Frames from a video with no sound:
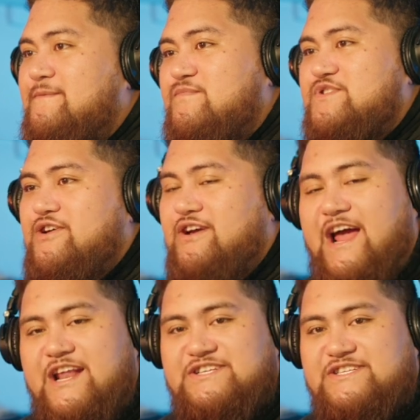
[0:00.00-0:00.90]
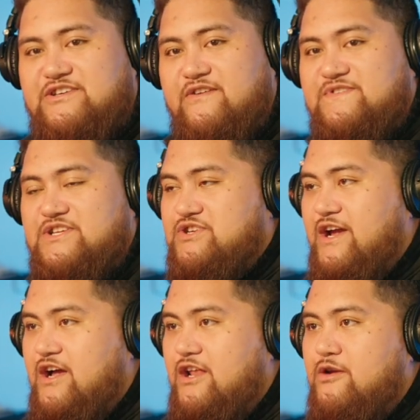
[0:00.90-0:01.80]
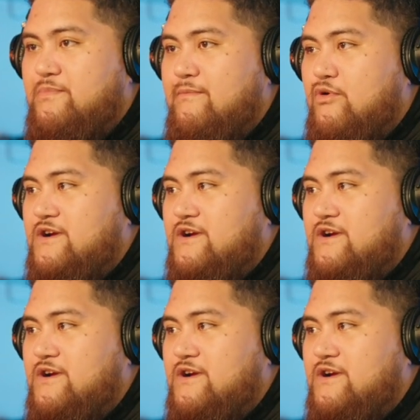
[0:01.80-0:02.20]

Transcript: So it kind of just gives the track a little bit more